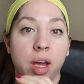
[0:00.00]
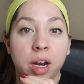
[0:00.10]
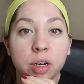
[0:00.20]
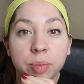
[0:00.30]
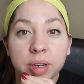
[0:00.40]

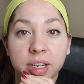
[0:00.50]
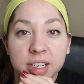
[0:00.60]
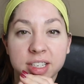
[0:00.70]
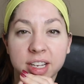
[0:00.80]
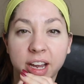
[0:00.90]
And I don't mean
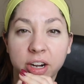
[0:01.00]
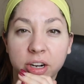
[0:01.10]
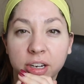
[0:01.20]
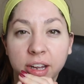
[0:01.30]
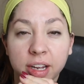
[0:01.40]
like
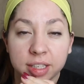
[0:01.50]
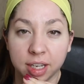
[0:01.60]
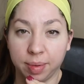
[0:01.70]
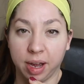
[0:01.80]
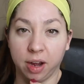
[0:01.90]
designer, like
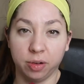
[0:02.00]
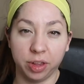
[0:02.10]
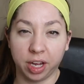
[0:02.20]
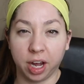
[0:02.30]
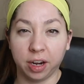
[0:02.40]
somehow
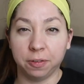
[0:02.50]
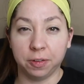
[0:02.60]
the cotton